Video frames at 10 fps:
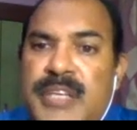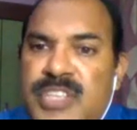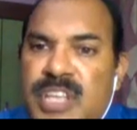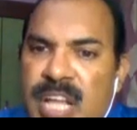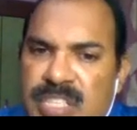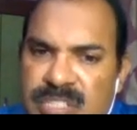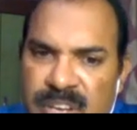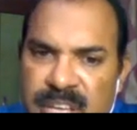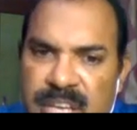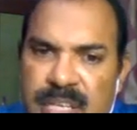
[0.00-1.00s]
axillary
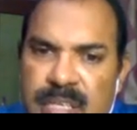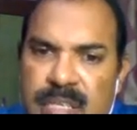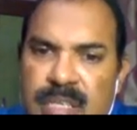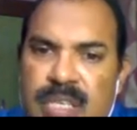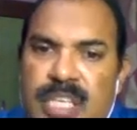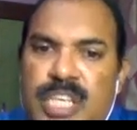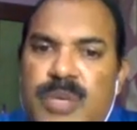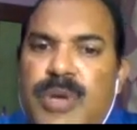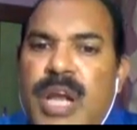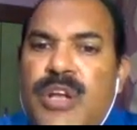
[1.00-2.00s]
sling,
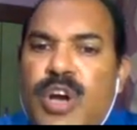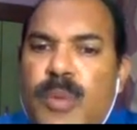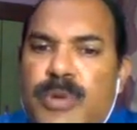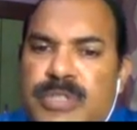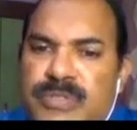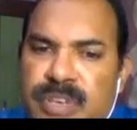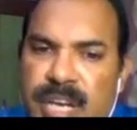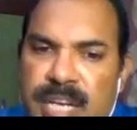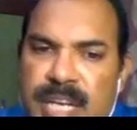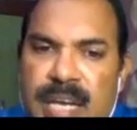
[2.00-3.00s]
humeral cup with
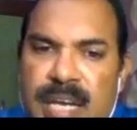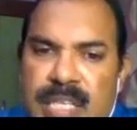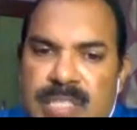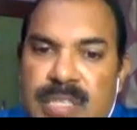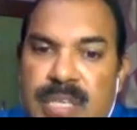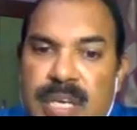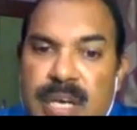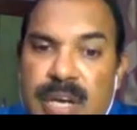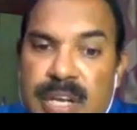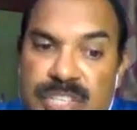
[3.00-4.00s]
figure eight harness,
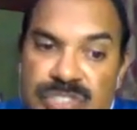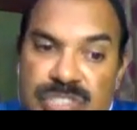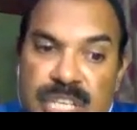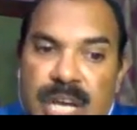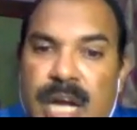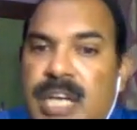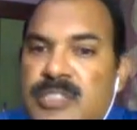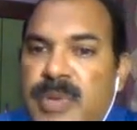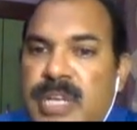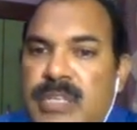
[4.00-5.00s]
resting
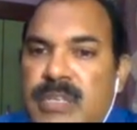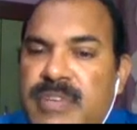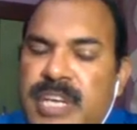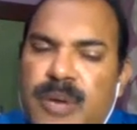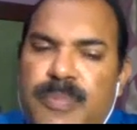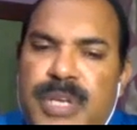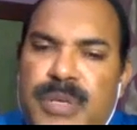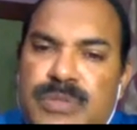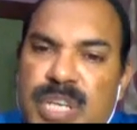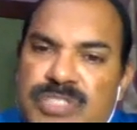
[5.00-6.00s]
hand splint. Very often
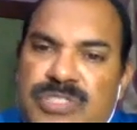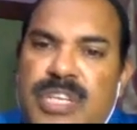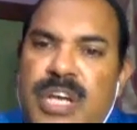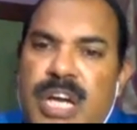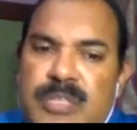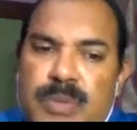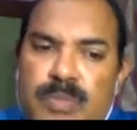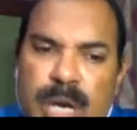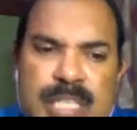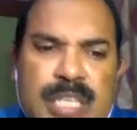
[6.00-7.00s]
used resting hand
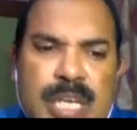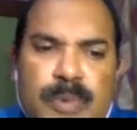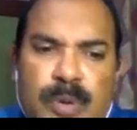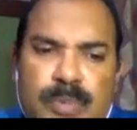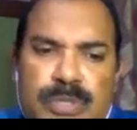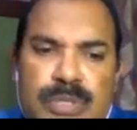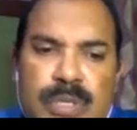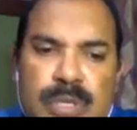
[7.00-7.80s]
splint. What is that purpose?